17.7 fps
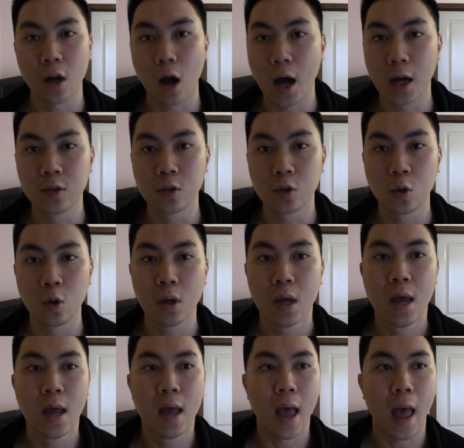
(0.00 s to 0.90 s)
that I
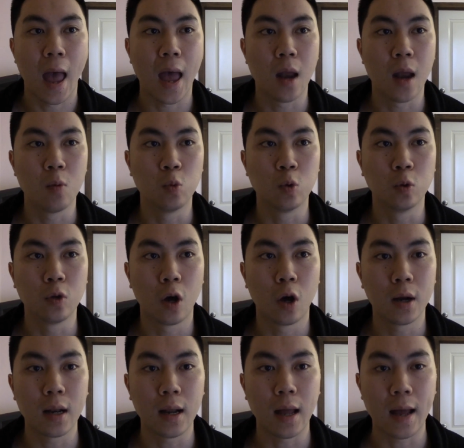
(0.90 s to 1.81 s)
do, and will
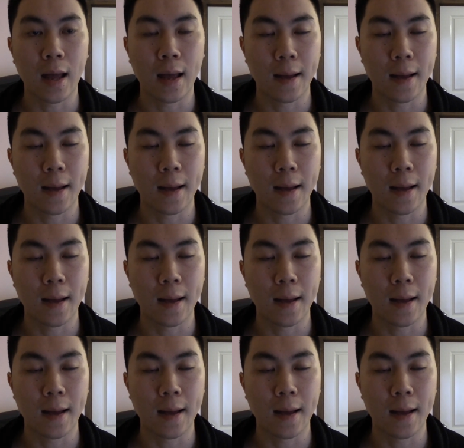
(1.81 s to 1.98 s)
not